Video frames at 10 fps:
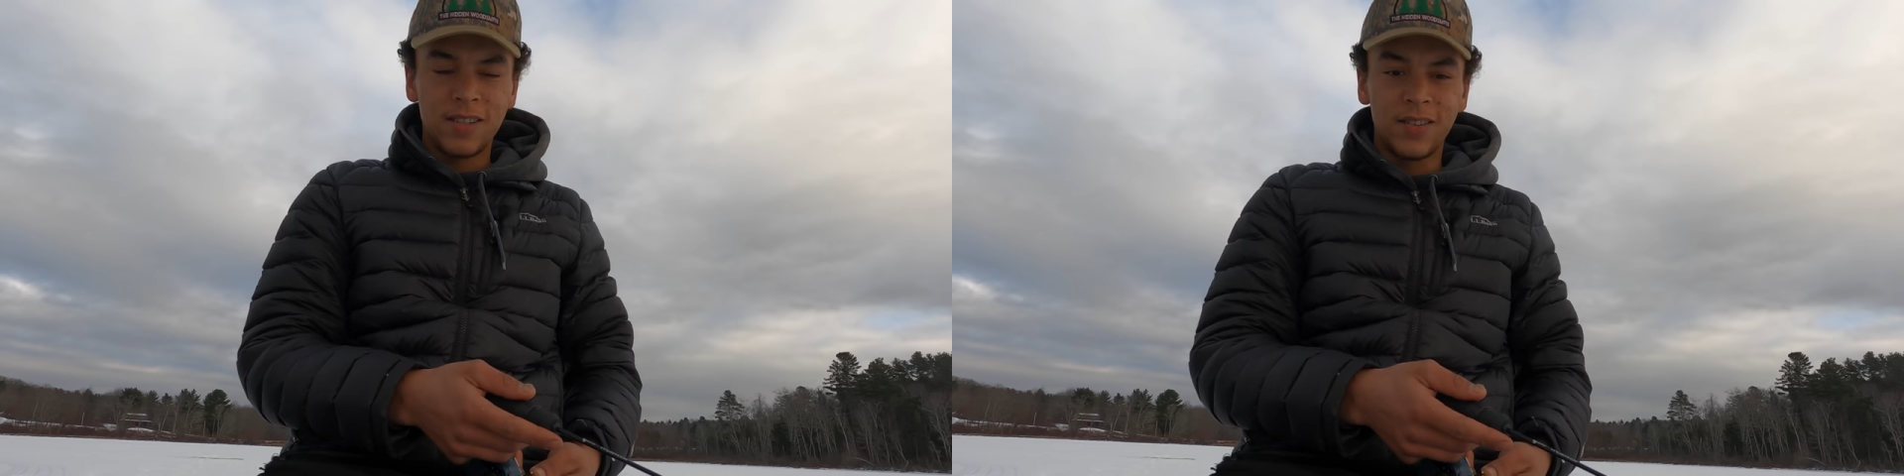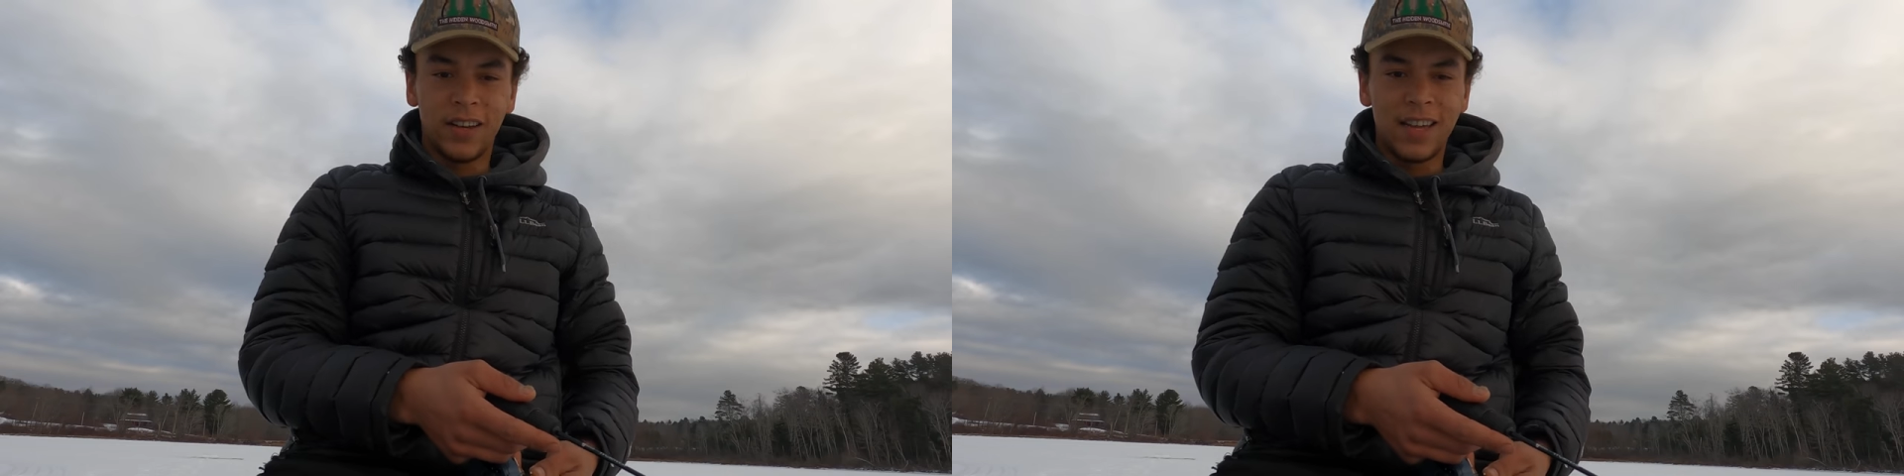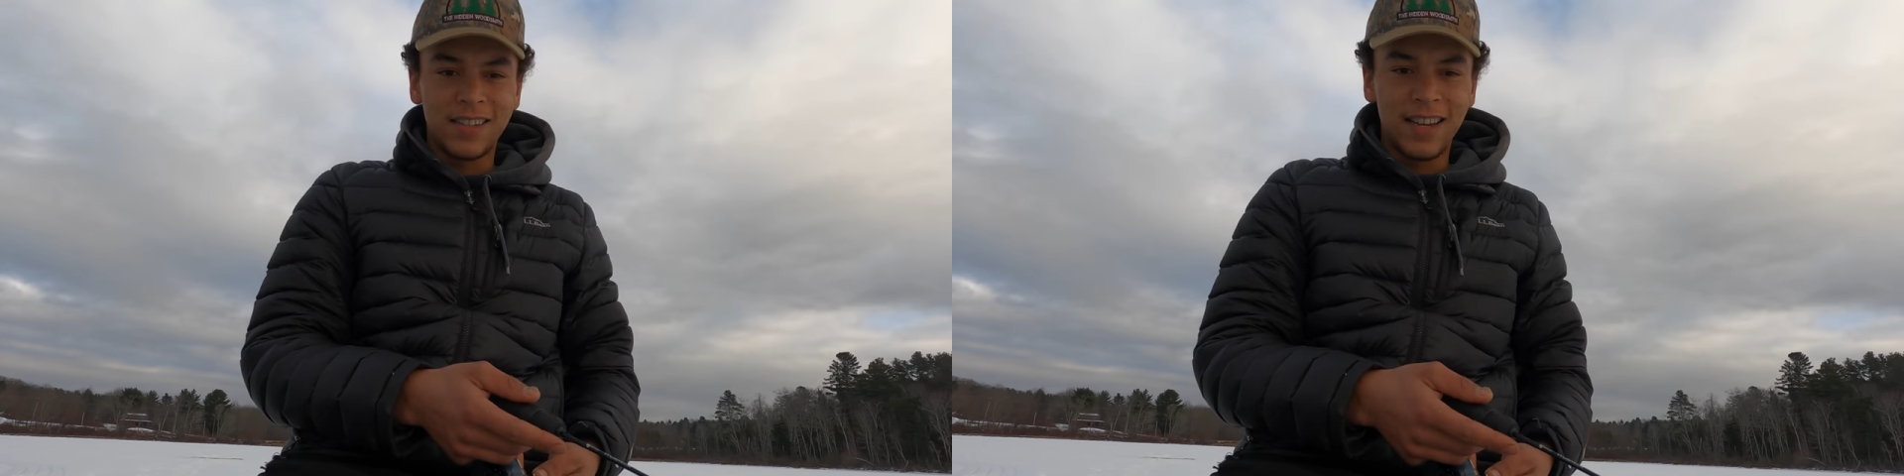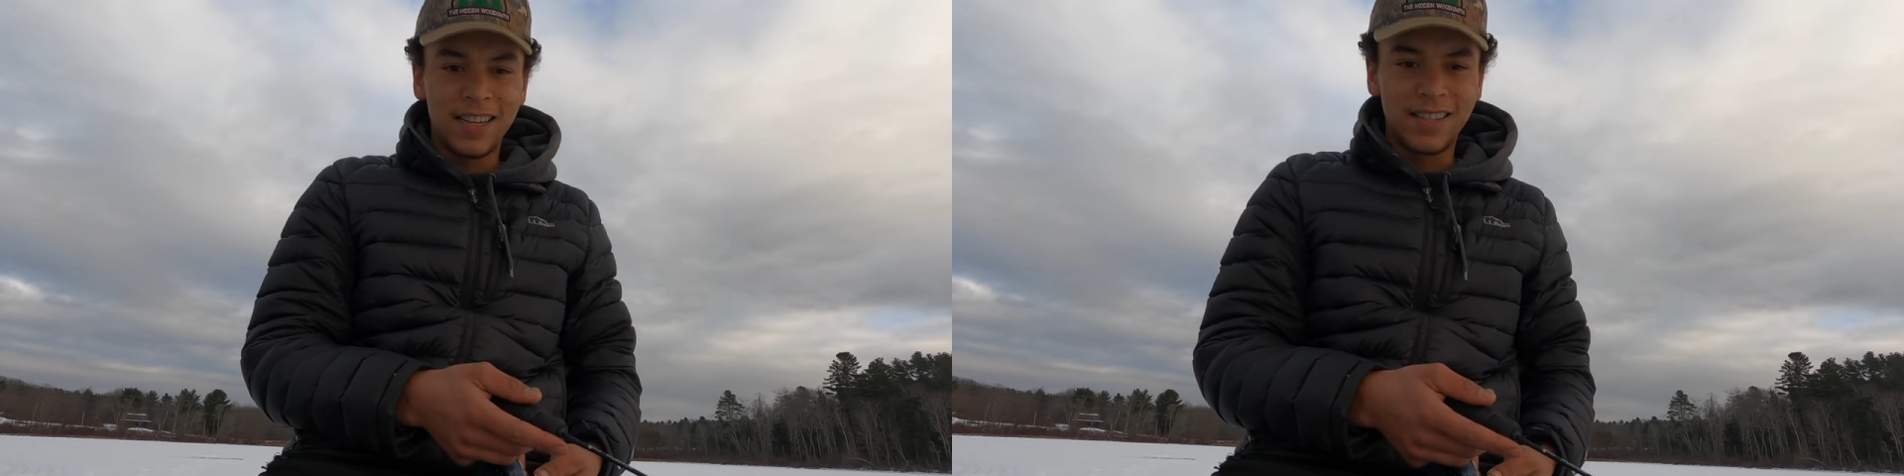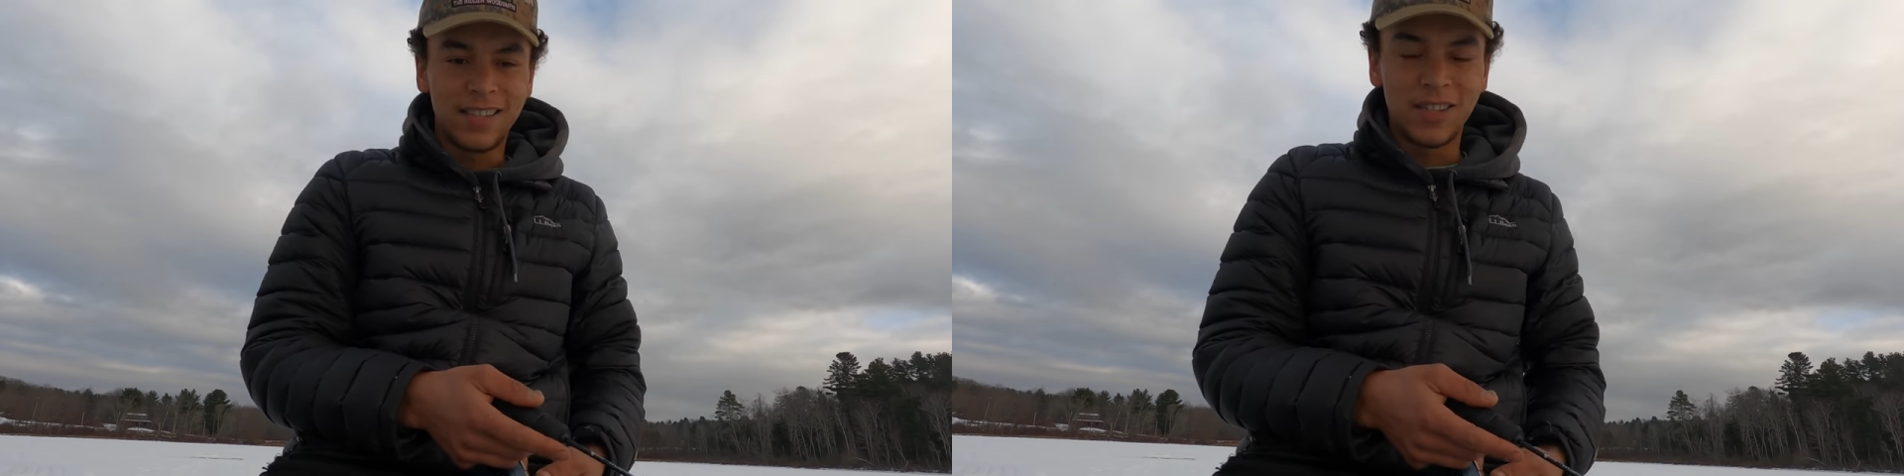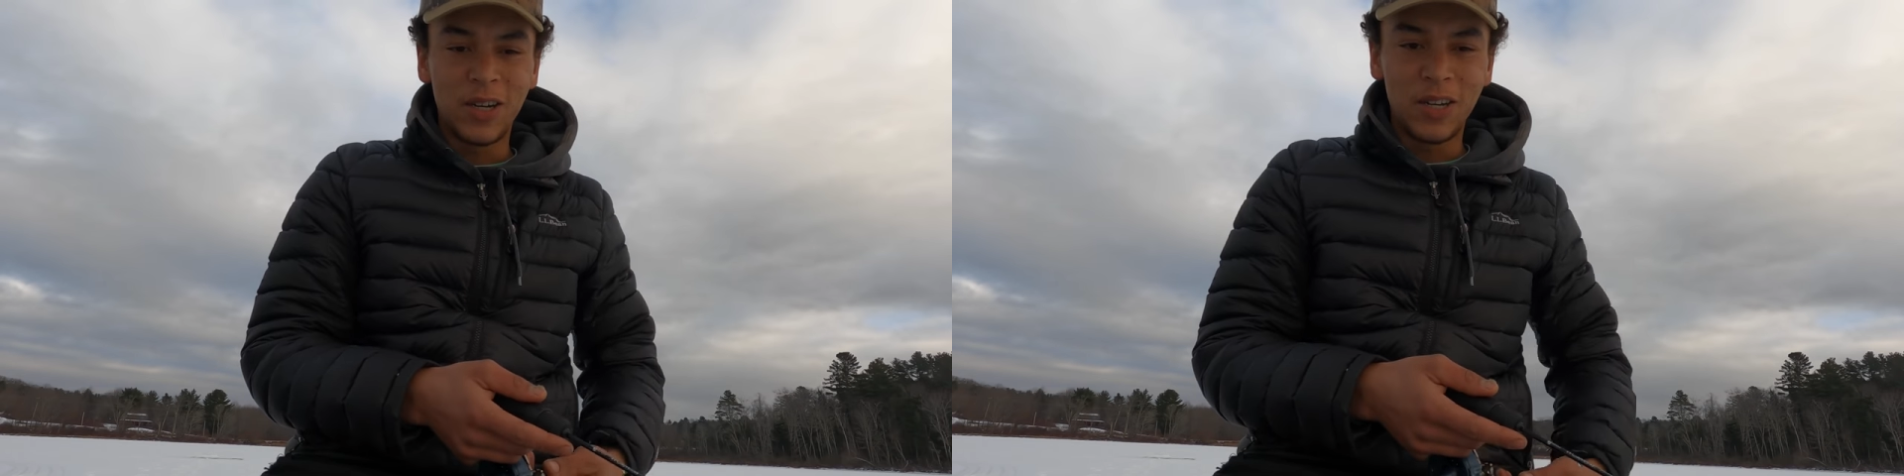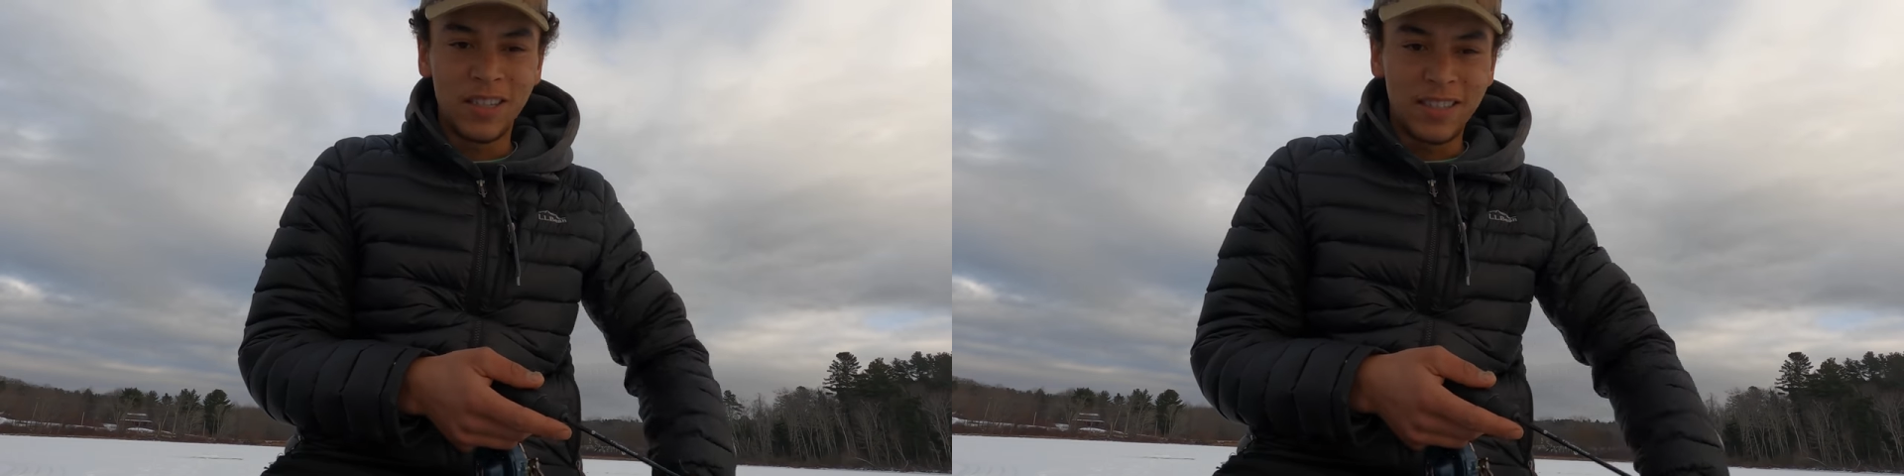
So I guess, guys, it's as good as